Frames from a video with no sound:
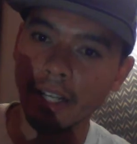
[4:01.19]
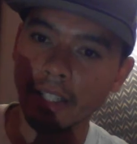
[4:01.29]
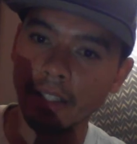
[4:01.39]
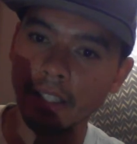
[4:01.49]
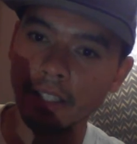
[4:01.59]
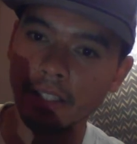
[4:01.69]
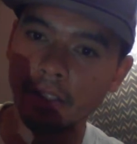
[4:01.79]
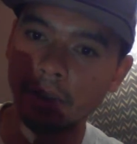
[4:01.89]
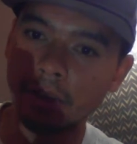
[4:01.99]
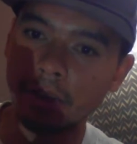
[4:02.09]
and the
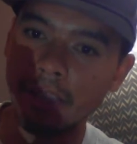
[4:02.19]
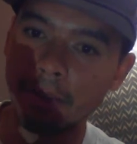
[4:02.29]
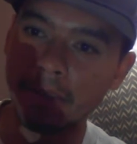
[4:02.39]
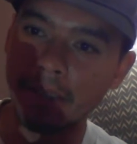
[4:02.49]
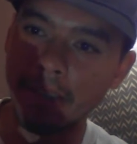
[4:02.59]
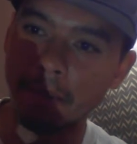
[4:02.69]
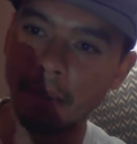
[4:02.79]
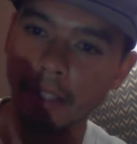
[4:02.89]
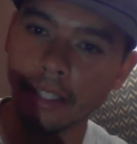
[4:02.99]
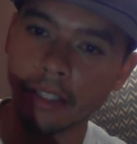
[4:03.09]
Zero Suit Samus that came
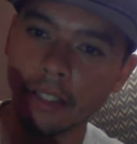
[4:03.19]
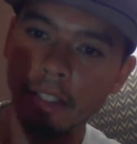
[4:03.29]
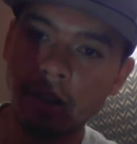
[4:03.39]
out later.